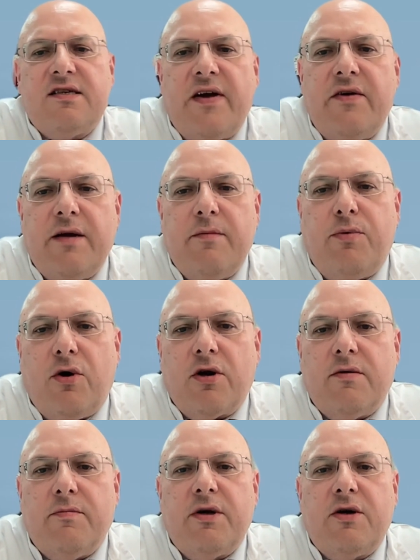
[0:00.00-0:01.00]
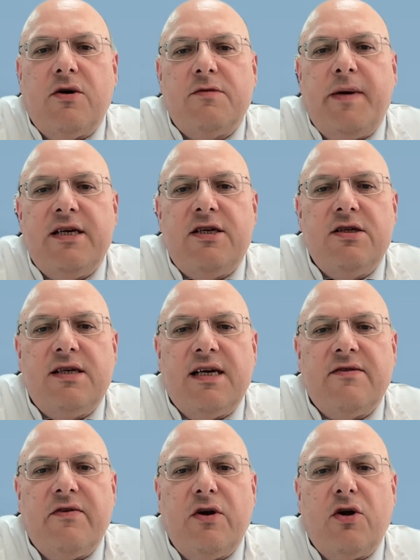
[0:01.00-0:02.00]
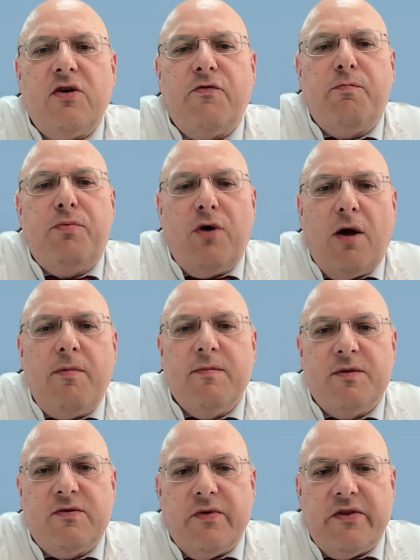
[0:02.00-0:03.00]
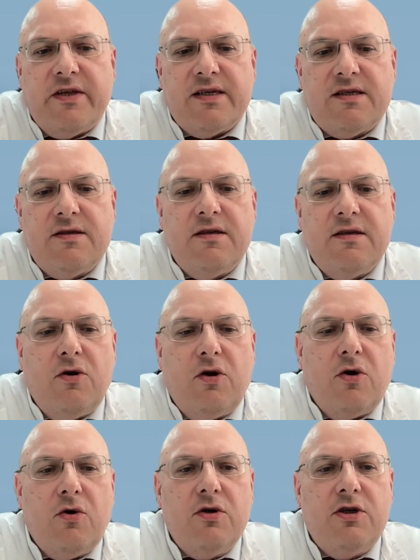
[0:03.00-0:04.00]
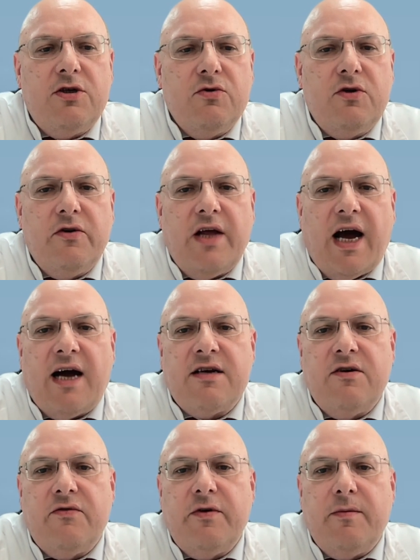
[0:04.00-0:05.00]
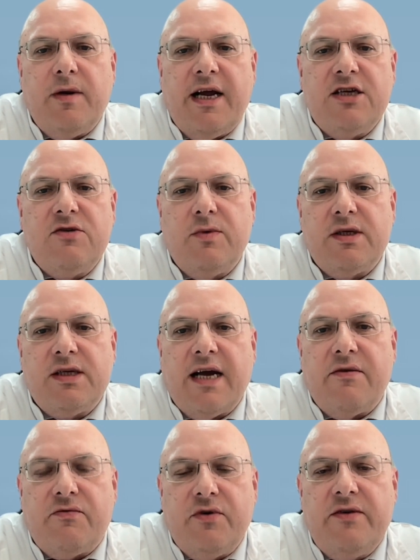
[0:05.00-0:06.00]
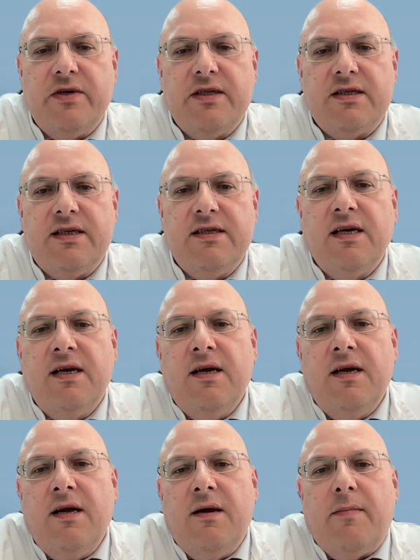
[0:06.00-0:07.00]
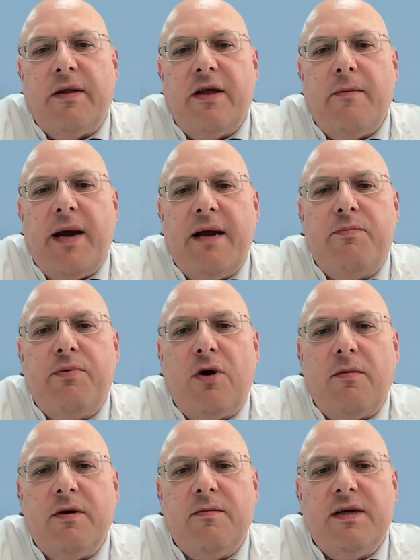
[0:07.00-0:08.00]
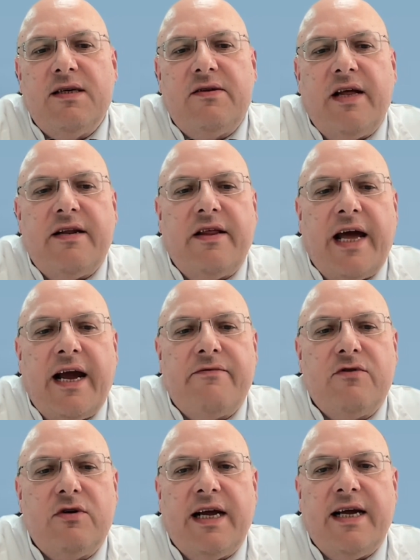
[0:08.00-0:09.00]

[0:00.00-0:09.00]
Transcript: it's very important because patients have a lot of problems with this, not only due to the arterial fibrillation with higher frequencies, but their main problem is that they have to